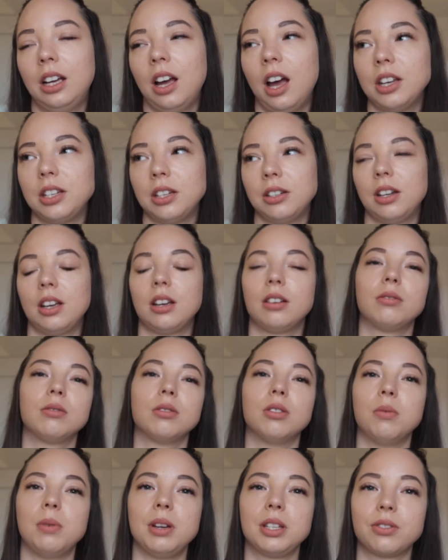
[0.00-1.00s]
I don't know,
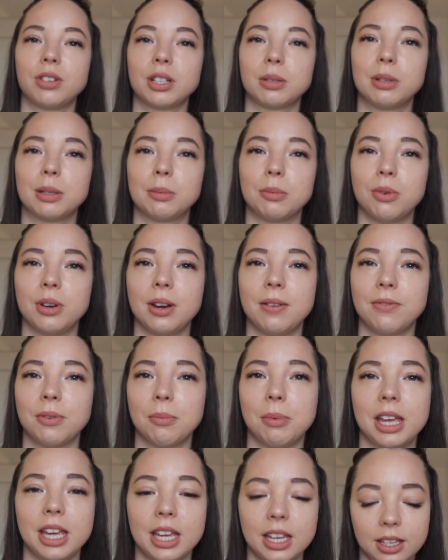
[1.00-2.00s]
always Christmas morning for
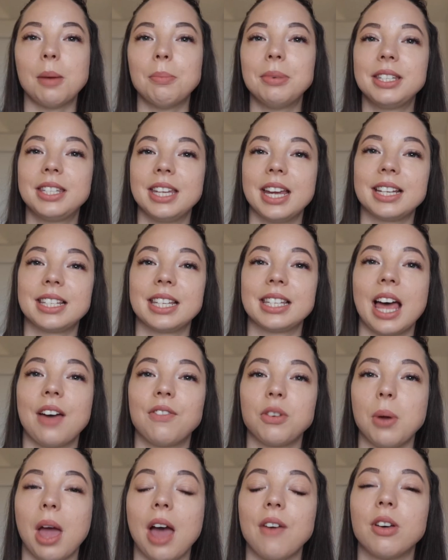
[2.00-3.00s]
me. Number six is,
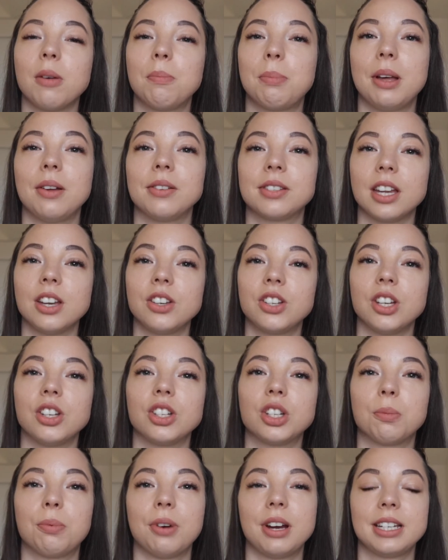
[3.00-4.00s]
have you ever built a
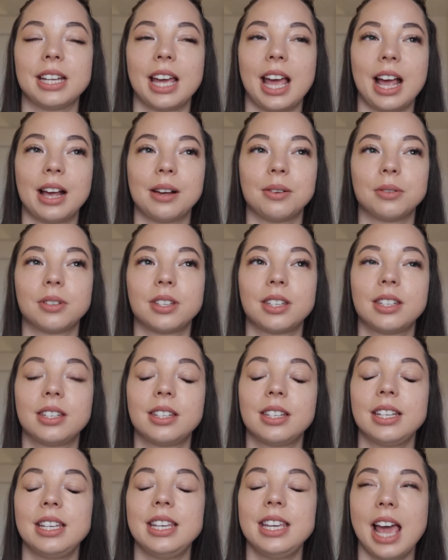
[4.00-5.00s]
gingerbread
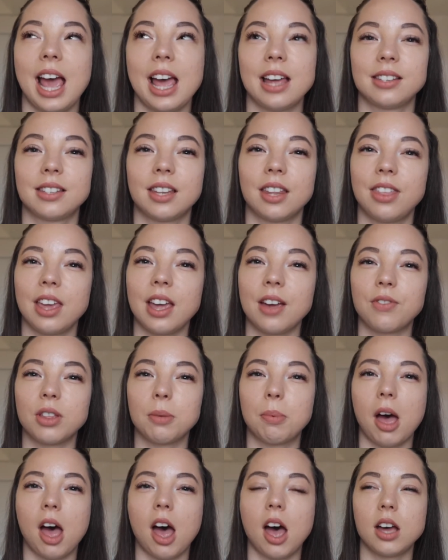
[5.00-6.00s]
house? Yes, I think for
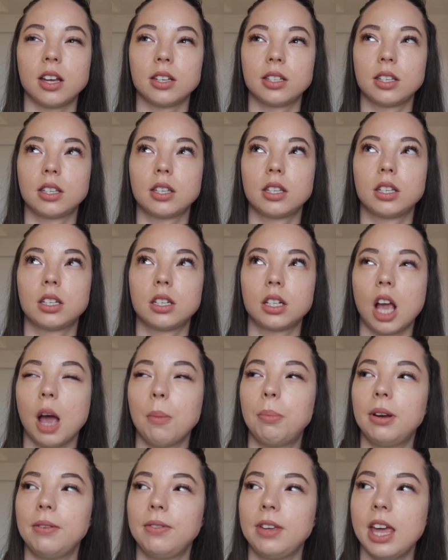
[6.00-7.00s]
the past
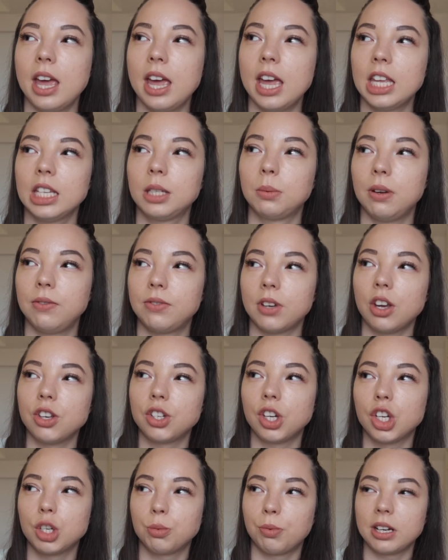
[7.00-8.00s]
couple of years, we've done
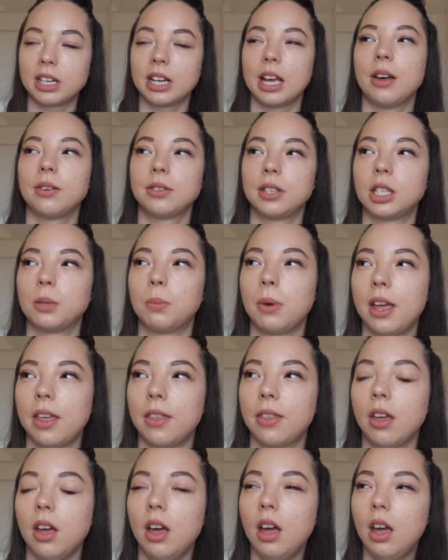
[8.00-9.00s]
gingerbread houses with